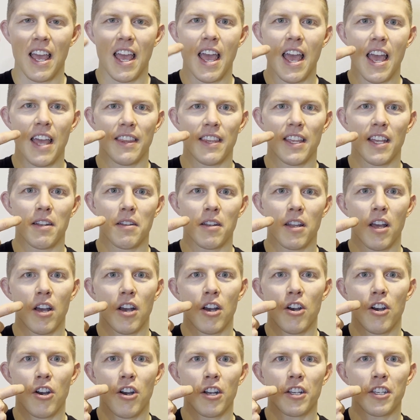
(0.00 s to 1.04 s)
and then
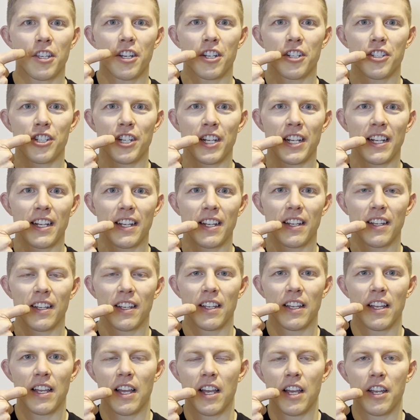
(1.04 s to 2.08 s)
hook your cheek.
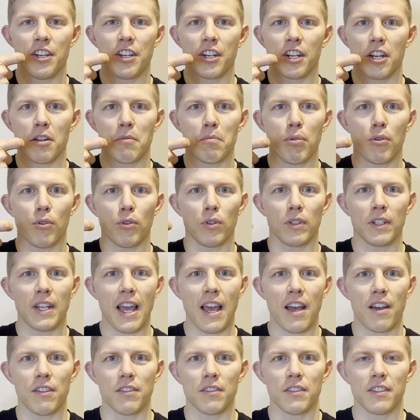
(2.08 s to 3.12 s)
You're gonna pull it
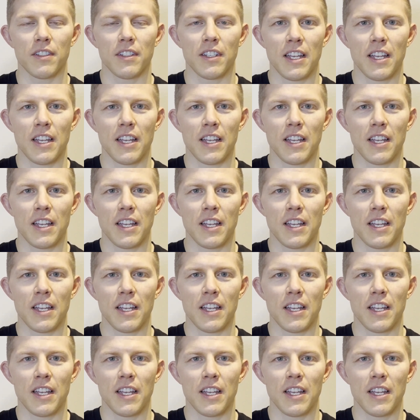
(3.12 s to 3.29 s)
out